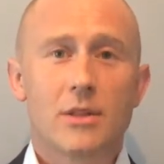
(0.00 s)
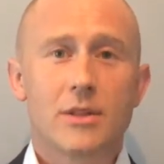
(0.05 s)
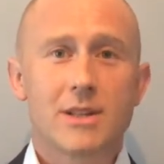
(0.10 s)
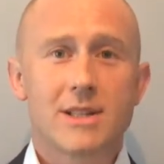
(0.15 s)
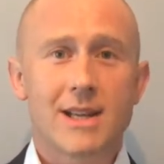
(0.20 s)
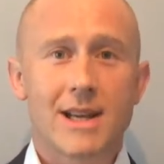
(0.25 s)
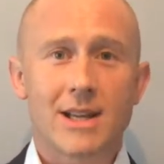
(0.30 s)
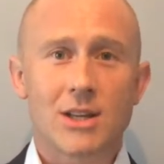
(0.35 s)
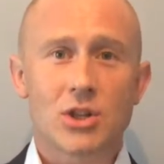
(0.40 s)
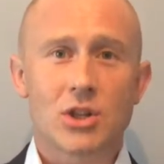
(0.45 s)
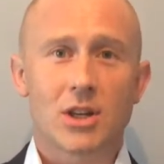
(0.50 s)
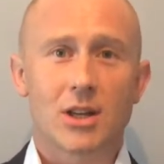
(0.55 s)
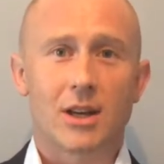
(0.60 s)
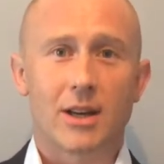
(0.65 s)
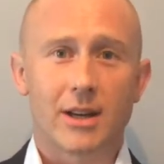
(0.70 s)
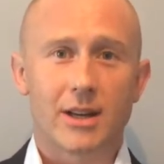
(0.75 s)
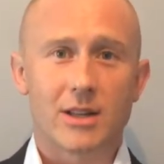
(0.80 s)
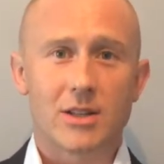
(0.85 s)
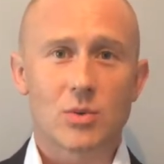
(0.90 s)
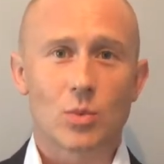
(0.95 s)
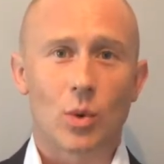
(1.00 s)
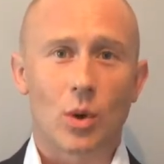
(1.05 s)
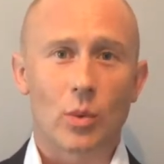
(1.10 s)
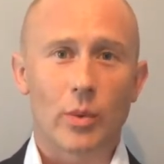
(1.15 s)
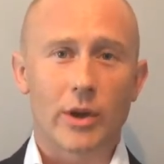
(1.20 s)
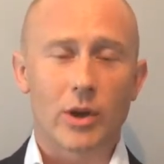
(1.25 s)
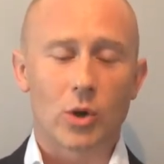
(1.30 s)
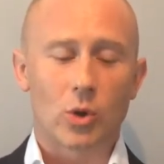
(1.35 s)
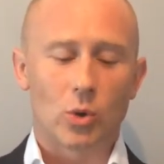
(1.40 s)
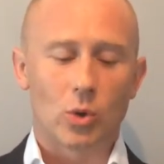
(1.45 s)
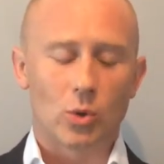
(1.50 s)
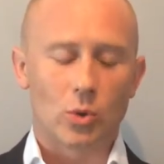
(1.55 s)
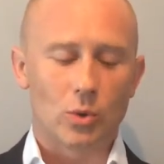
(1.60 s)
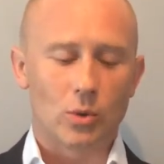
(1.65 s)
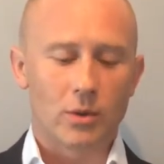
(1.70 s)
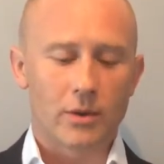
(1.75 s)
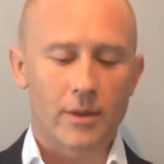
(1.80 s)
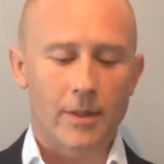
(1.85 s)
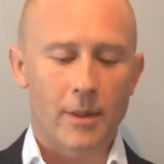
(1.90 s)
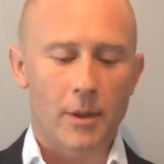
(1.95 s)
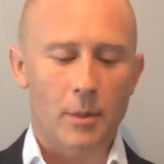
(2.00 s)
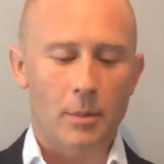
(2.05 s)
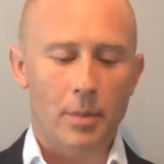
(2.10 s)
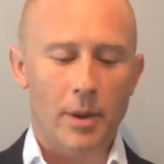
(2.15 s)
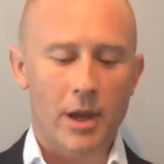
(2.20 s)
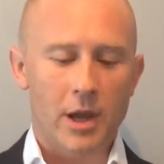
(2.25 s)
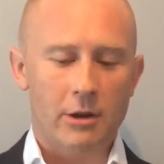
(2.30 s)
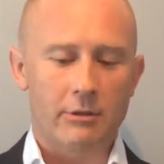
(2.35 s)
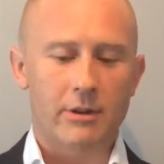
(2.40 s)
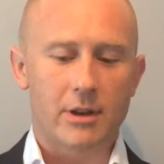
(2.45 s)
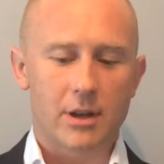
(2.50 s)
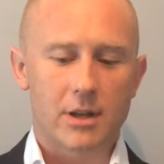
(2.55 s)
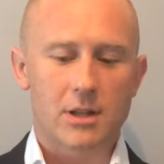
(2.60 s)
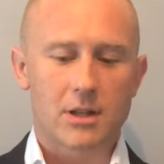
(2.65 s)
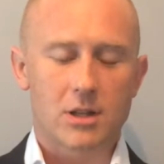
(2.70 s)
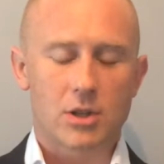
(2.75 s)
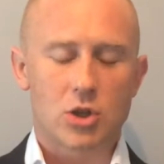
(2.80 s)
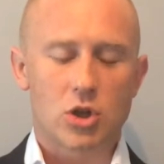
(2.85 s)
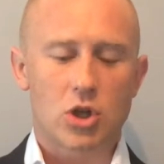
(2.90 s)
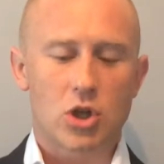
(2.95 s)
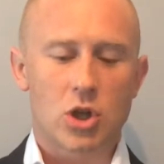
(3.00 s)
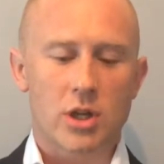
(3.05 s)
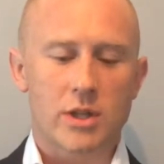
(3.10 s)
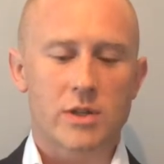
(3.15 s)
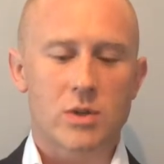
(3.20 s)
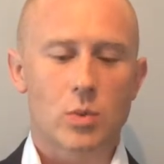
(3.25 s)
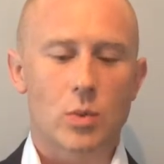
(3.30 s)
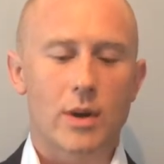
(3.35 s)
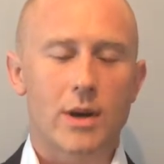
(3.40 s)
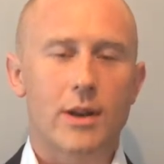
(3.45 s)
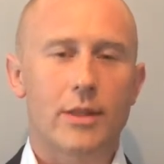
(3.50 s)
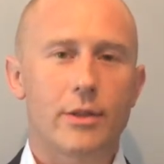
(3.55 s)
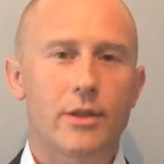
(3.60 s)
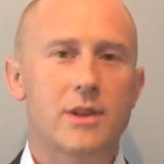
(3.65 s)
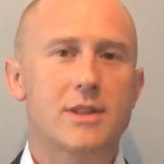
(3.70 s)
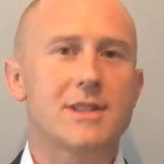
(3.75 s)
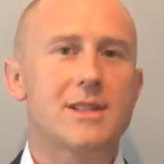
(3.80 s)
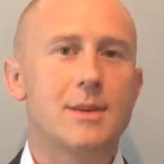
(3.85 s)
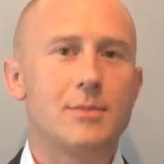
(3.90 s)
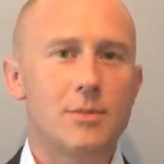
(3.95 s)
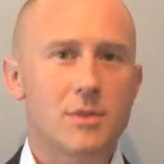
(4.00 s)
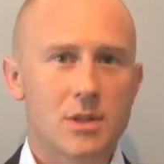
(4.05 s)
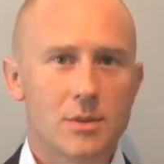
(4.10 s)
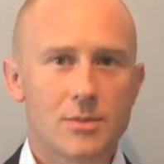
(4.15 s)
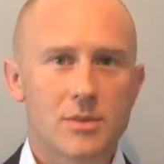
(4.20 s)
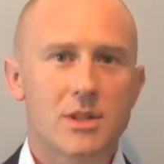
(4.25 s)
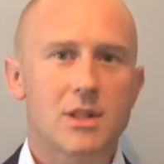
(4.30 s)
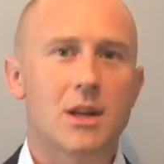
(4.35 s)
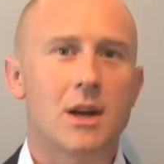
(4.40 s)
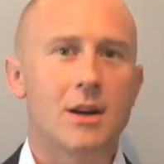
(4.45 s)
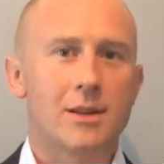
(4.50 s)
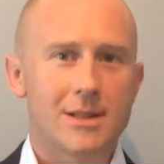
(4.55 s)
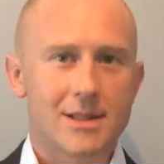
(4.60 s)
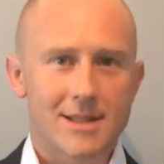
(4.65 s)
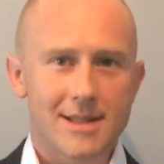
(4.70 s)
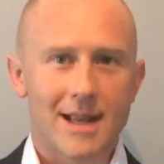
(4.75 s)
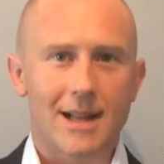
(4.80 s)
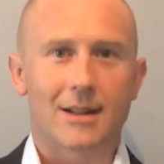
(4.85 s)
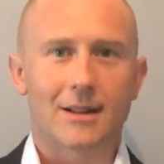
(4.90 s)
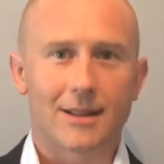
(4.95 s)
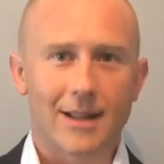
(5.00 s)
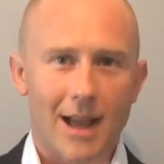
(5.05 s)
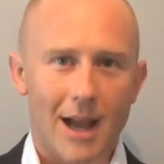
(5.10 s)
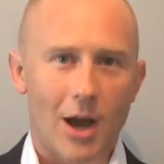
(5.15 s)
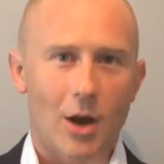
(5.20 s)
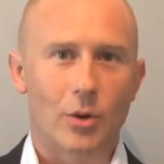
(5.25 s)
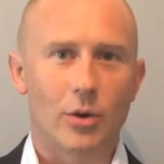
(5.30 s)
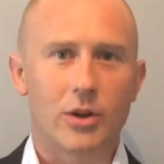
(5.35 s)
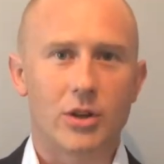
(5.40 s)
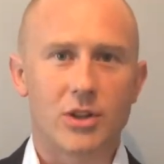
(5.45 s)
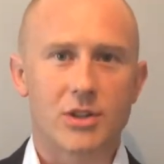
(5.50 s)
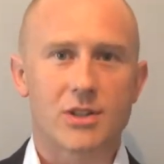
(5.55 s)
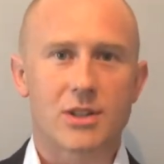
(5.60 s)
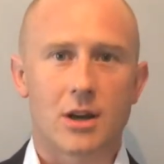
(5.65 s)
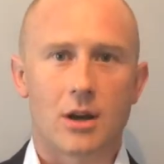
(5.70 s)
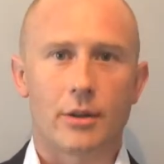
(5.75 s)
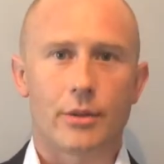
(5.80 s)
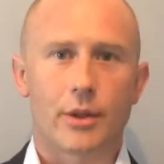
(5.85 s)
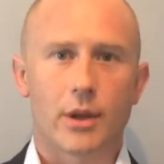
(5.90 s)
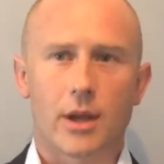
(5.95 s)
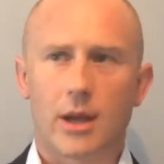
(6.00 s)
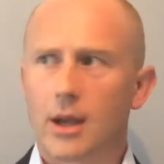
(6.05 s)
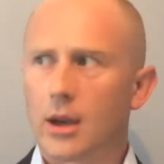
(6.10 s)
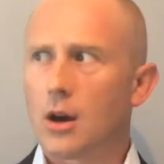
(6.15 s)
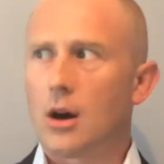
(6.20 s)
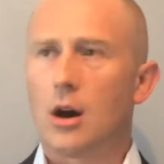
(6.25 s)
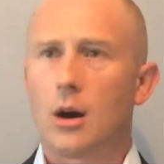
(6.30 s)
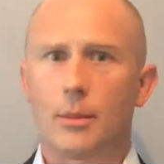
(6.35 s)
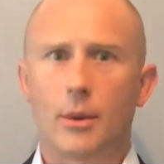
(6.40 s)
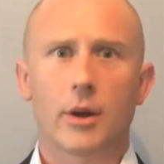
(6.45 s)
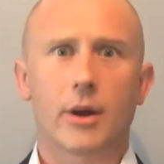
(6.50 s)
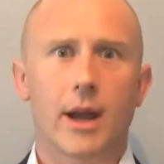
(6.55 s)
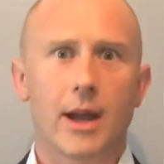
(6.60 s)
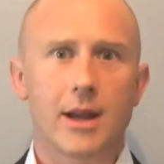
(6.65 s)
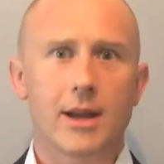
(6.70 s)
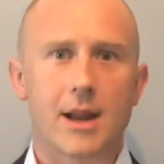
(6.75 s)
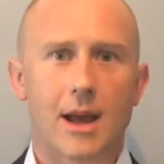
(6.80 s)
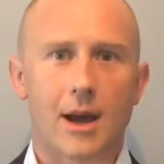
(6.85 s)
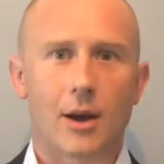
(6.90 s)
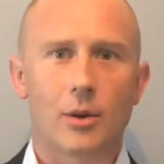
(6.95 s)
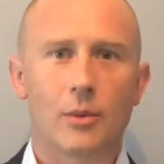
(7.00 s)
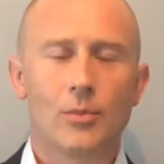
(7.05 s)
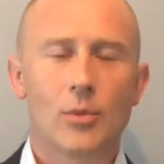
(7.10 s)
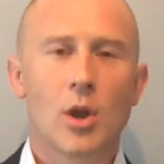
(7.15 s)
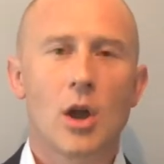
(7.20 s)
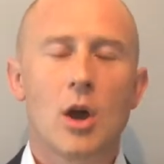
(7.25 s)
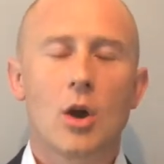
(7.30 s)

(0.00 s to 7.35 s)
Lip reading: The danger line is what we call the period just when the symptoms start to settle down and you start thinking, oh, I'm okay now.